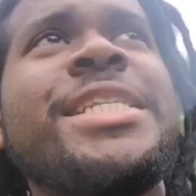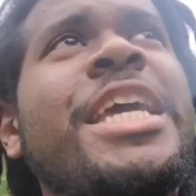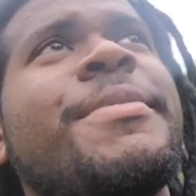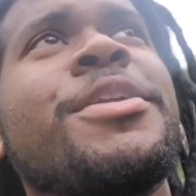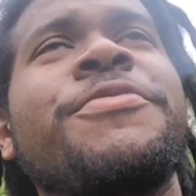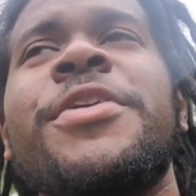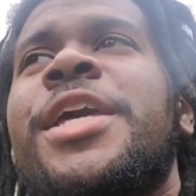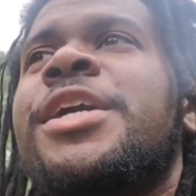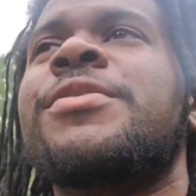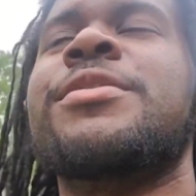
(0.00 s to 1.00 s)
Damn, I don't feel
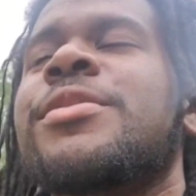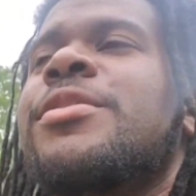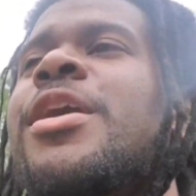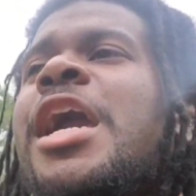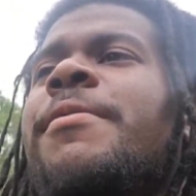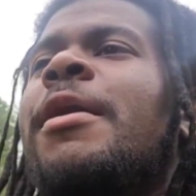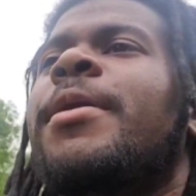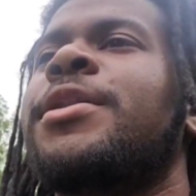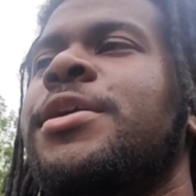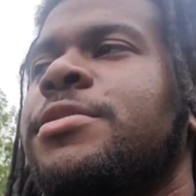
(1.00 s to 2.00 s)
like going. Hey, how
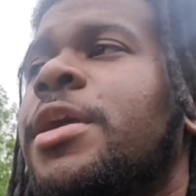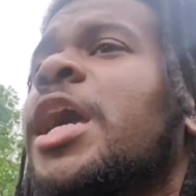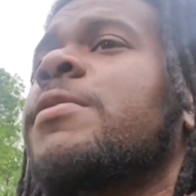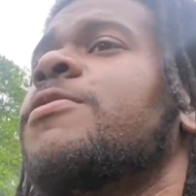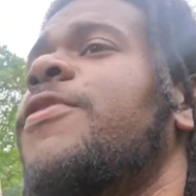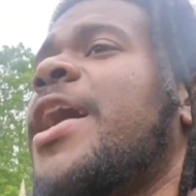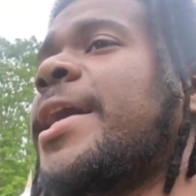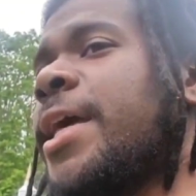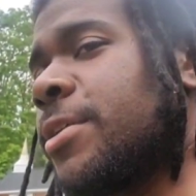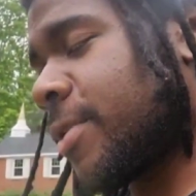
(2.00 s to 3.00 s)
about this? I give you
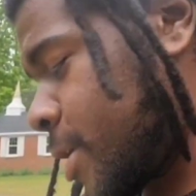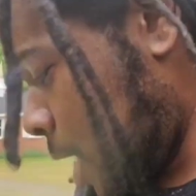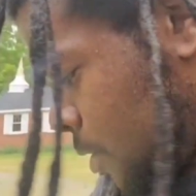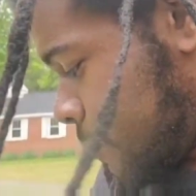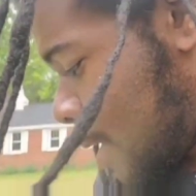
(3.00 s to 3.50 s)
five dollars right now. You can